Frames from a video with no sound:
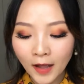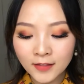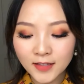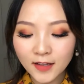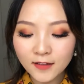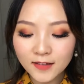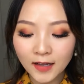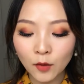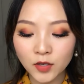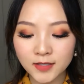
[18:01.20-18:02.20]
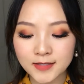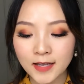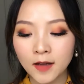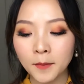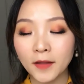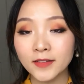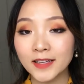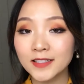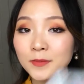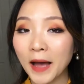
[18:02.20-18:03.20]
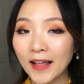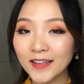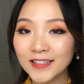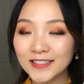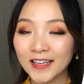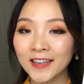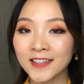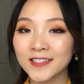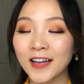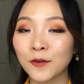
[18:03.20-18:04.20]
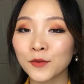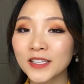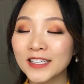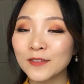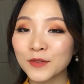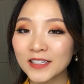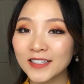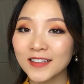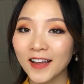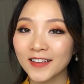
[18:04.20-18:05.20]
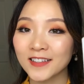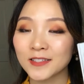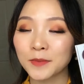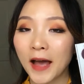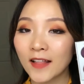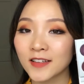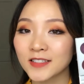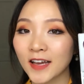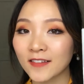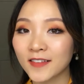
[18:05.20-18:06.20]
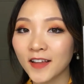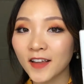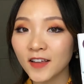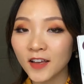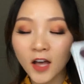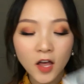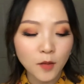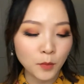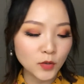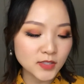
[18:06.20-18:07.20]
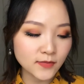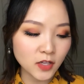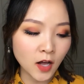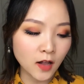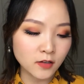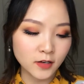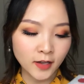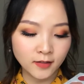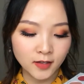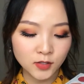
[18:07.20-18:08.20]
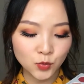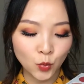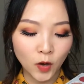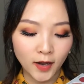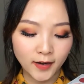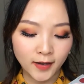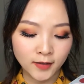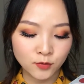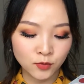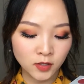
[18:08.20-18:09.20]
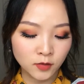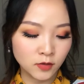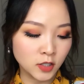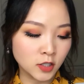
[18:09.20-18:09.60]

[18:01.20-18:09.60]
And another thing I want to say about this palette is I really like this palette. I think most of the color in this one is really